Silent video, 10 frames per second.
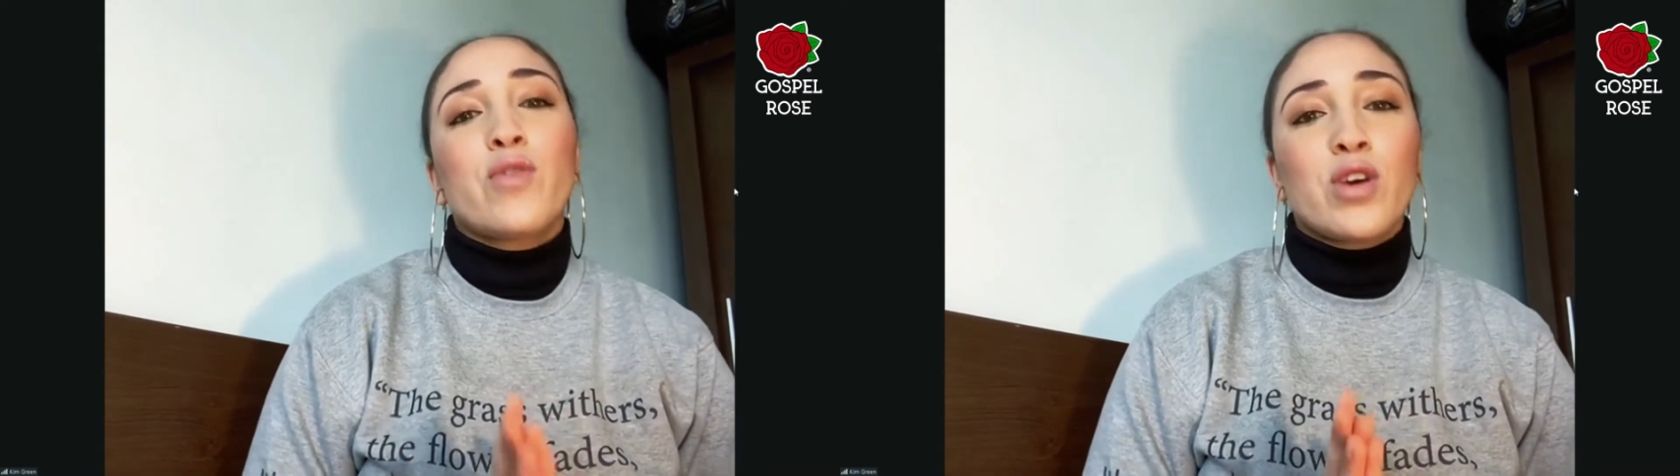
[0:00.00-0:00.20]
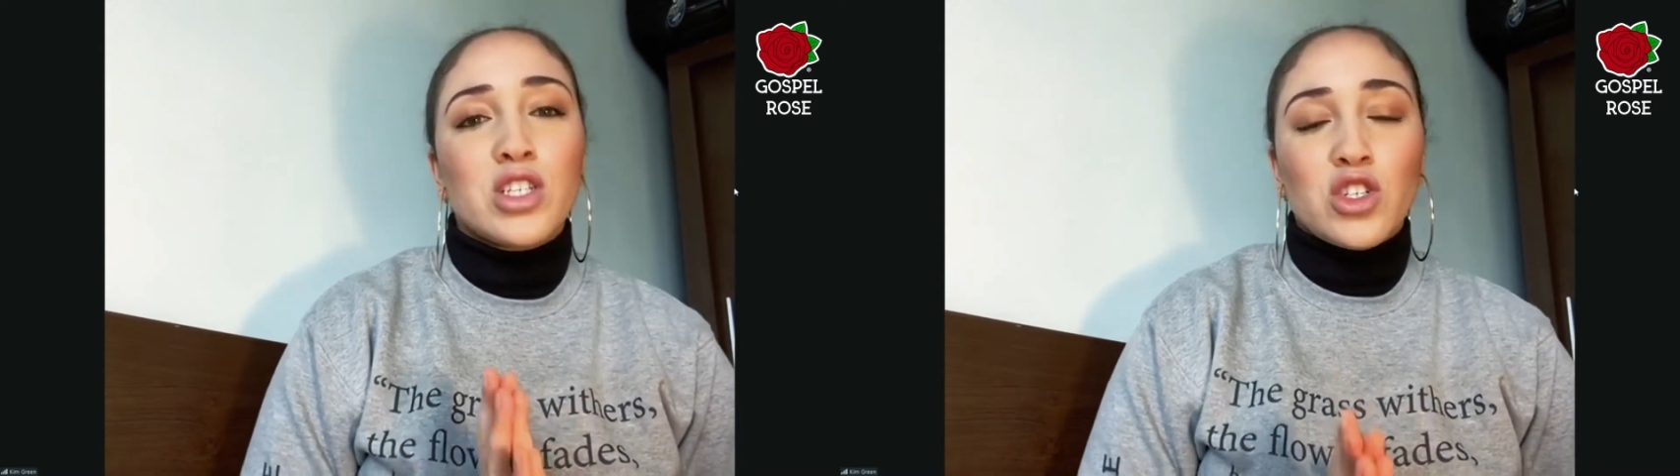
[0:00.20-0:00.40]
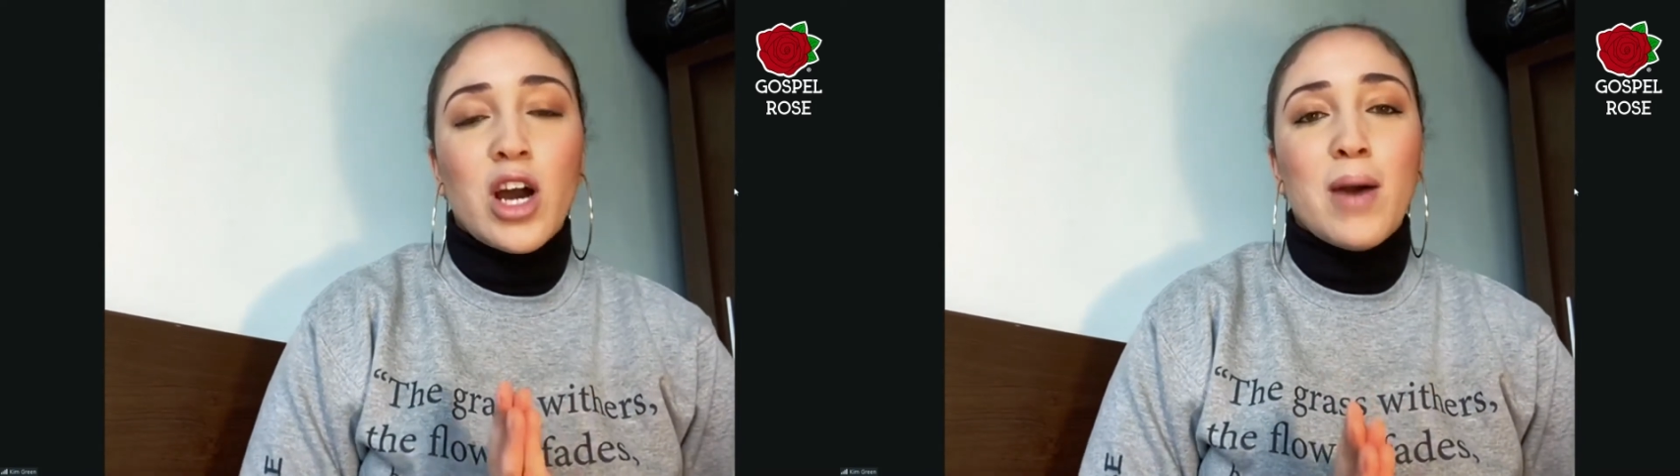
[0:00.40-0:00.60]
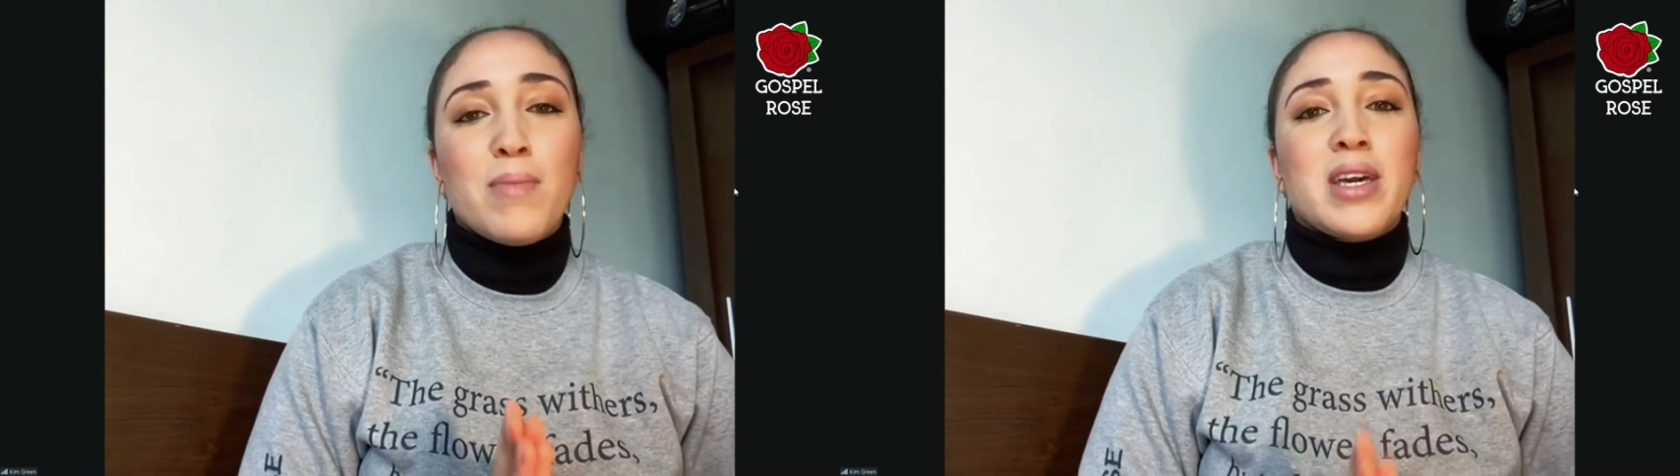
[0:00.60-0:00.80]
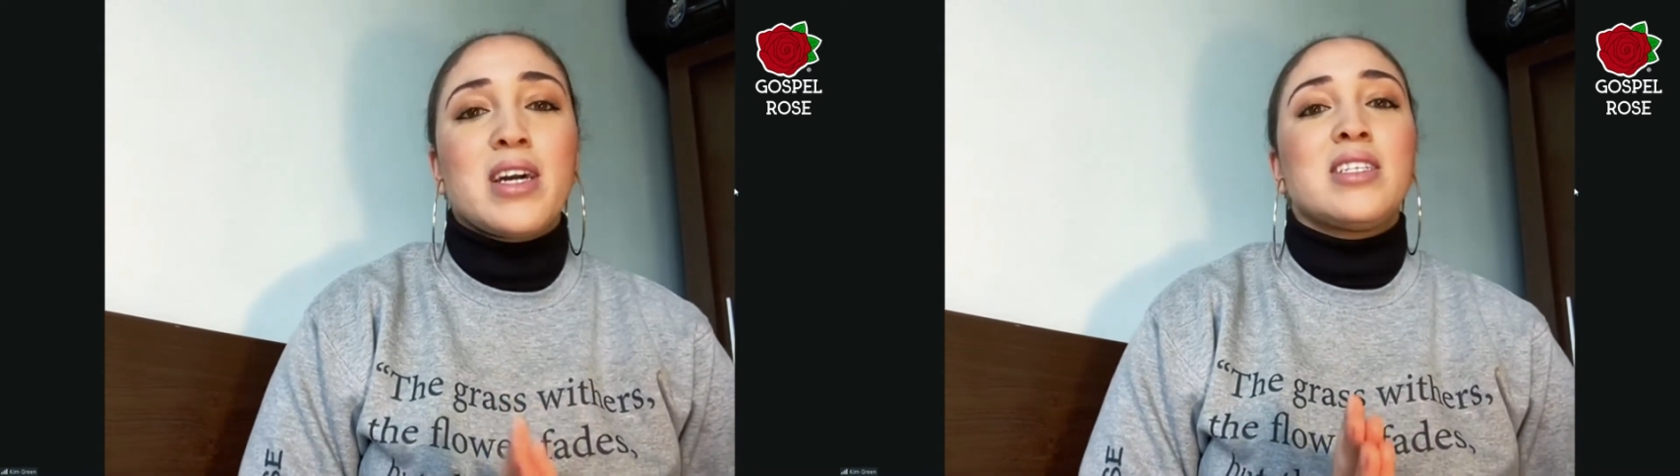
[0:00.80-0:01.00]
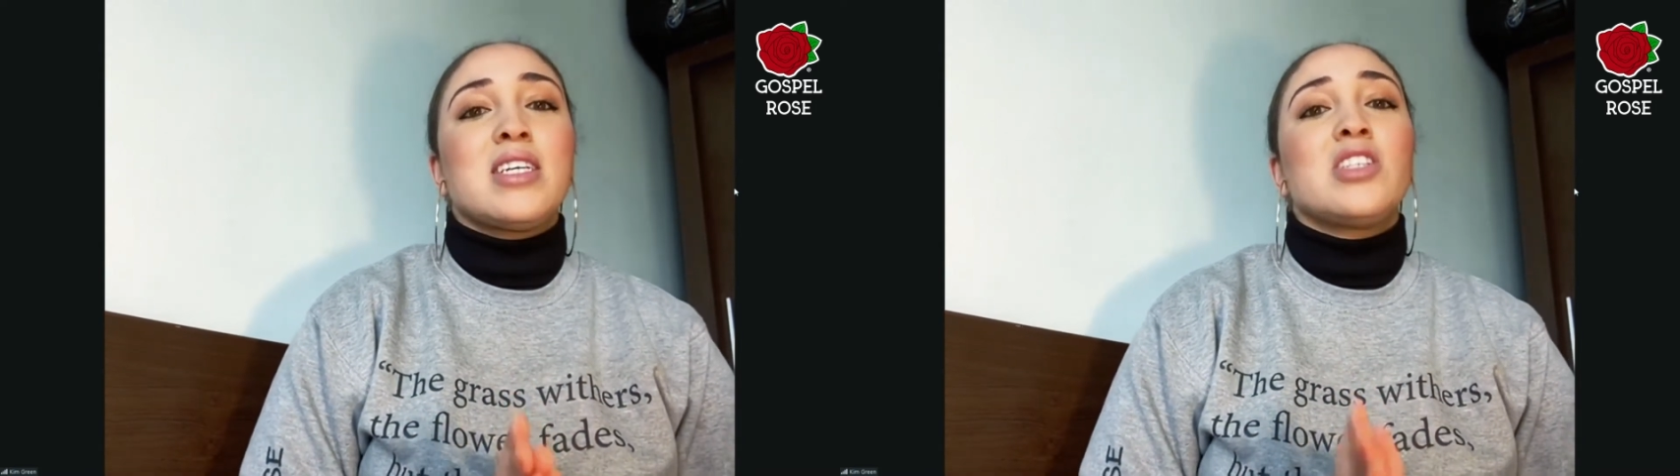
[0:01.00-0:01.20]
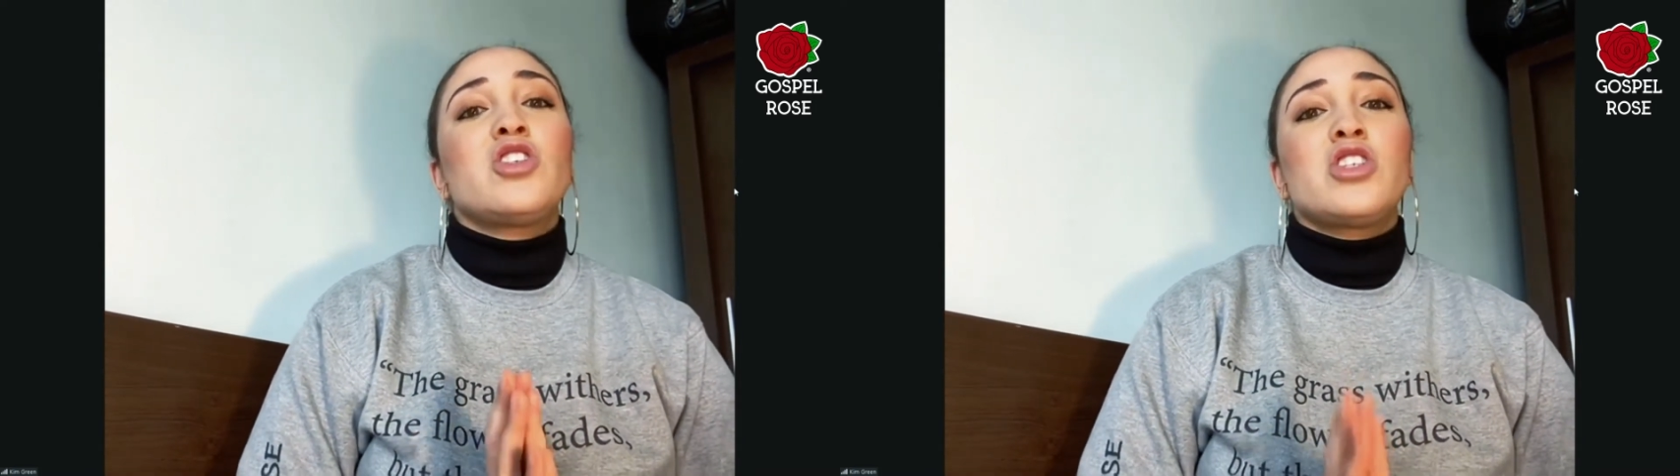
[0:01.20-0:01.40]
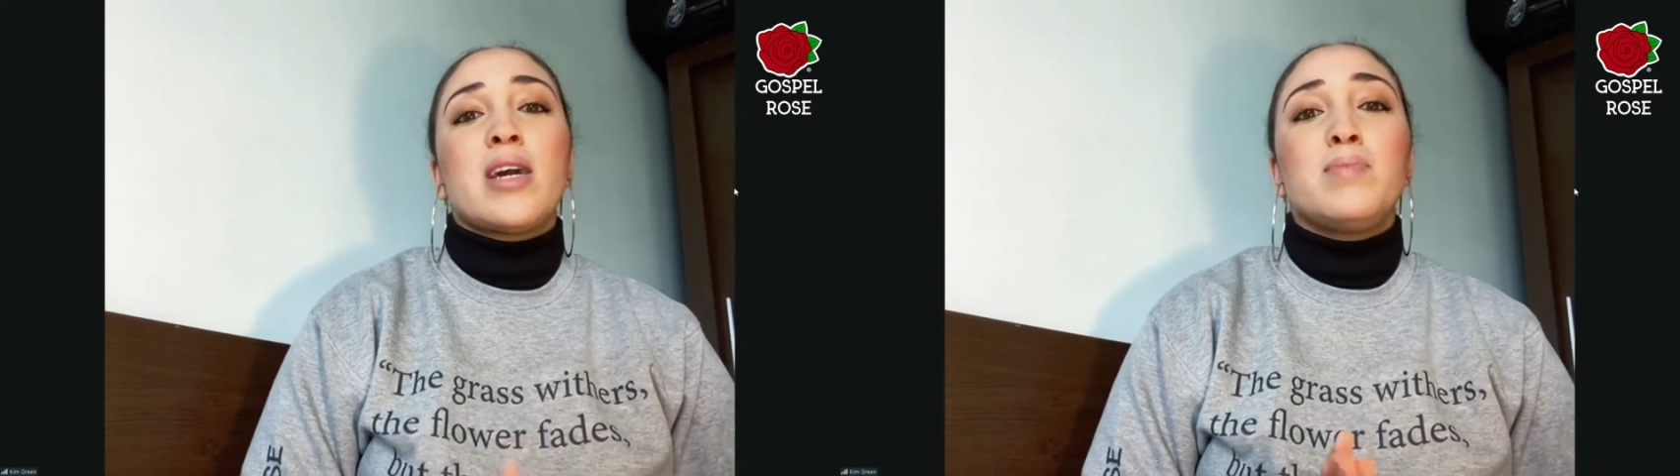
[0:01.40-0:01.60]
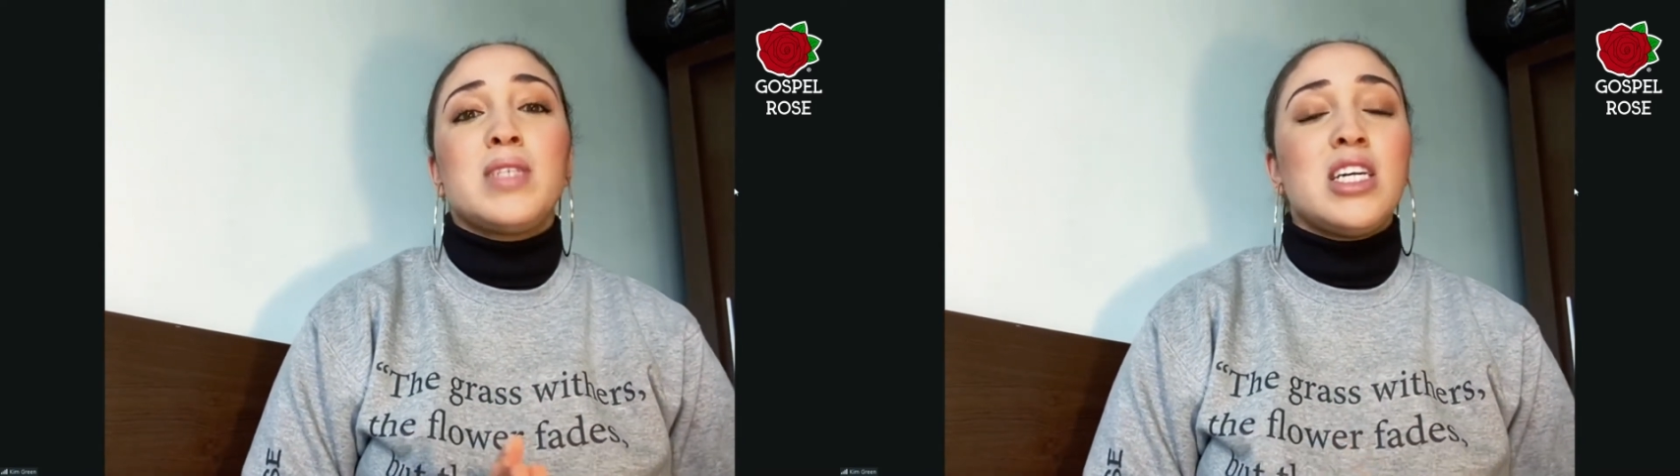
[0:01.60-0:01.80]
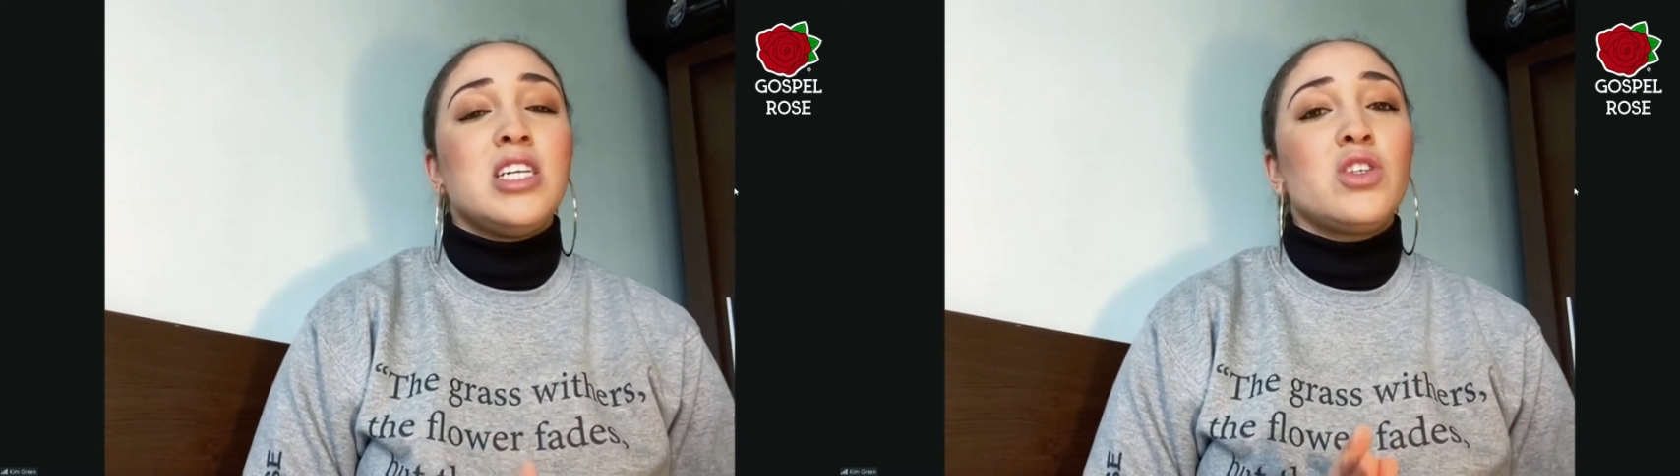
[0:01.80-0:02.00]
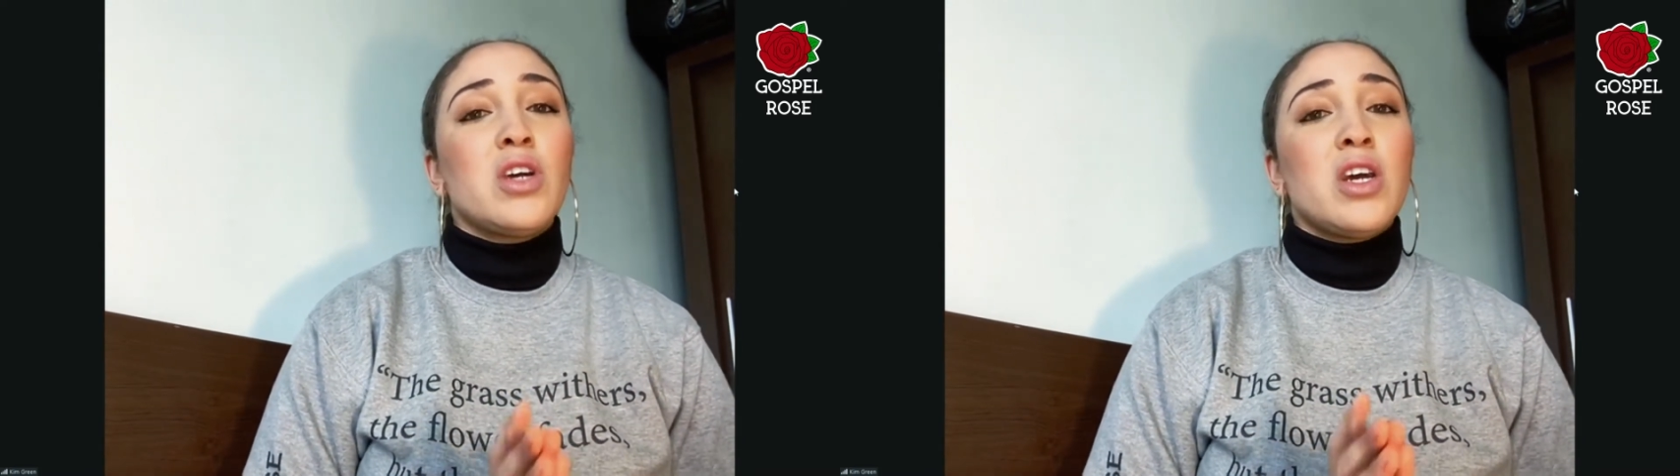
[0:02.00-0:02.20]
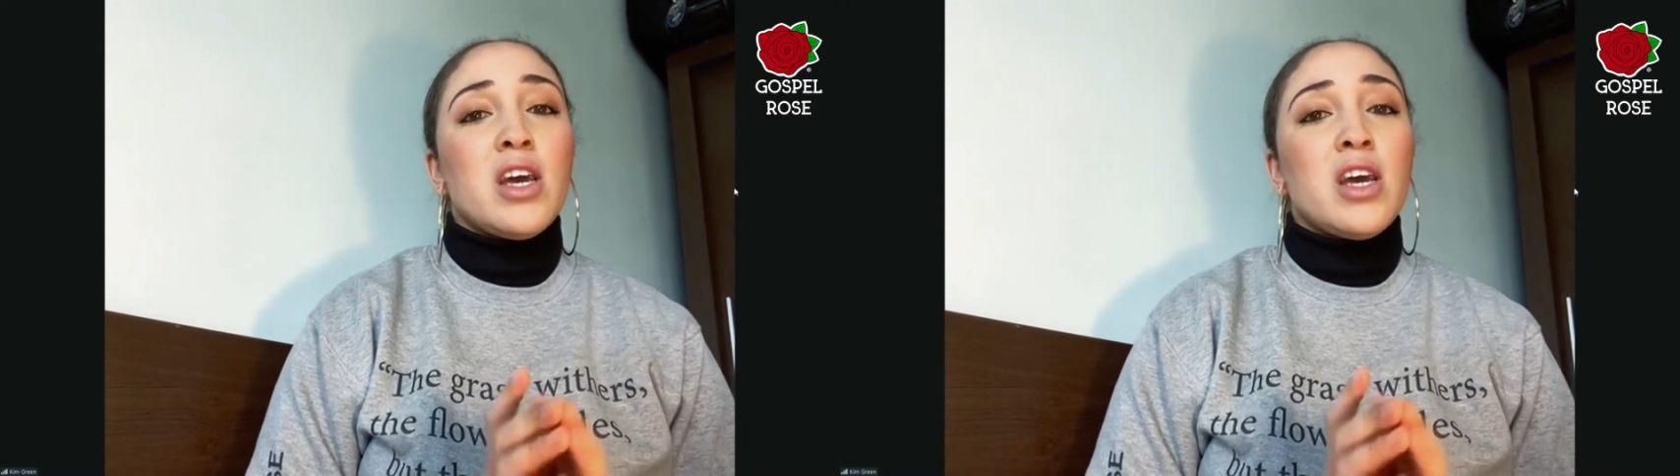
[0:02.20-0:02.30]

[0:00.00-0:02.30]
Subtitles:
for his job because it's shaped each